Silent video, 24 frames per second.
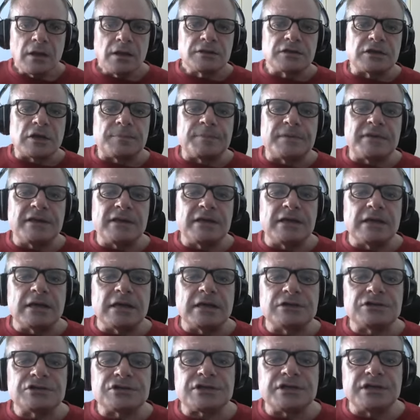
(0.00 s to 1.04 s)
The
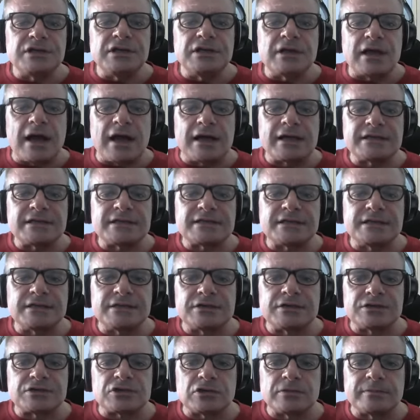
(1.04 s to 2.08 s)
PHEIC
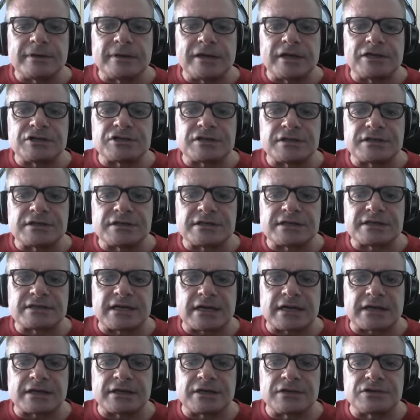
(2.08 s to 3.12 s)
determination is the
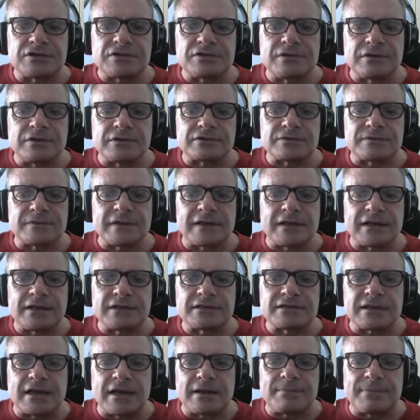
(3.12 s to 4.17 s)
second in two years relating
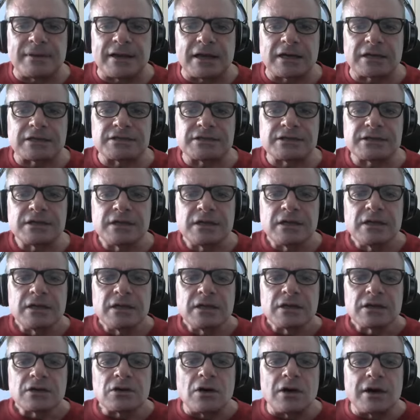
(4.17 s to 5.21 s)
to Mpox,
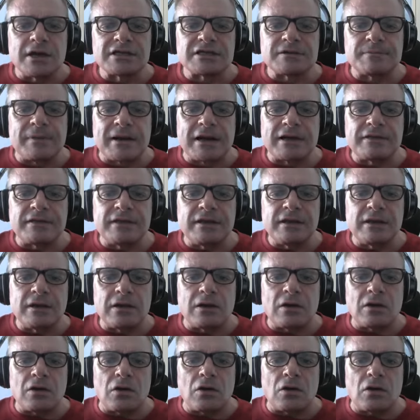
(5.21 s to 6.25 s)
caused by the
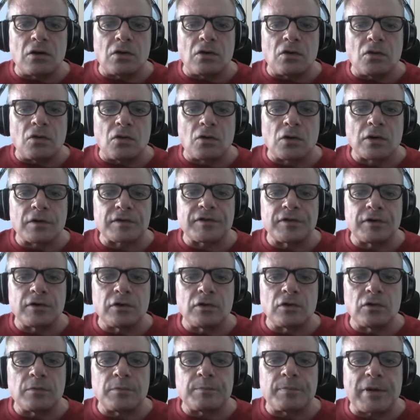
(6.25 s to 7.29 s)

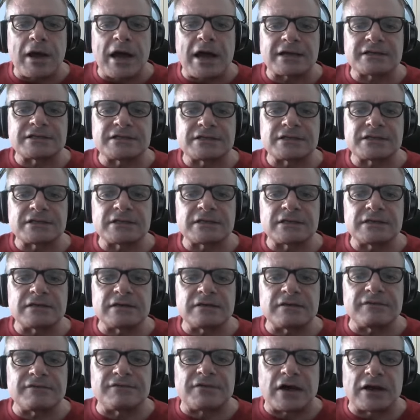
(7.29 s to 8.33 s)
orthopox
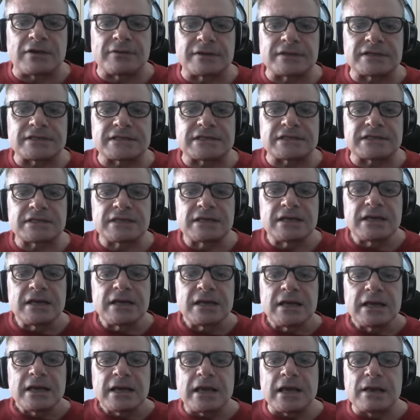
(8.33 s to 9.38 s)
virus.
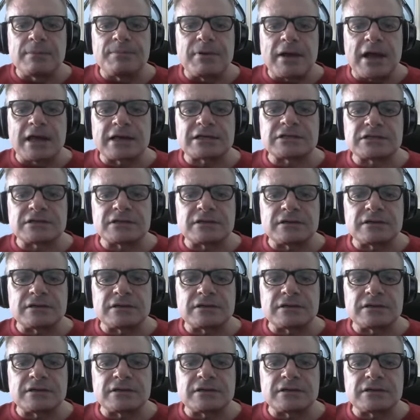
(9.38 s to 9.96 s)
Mpox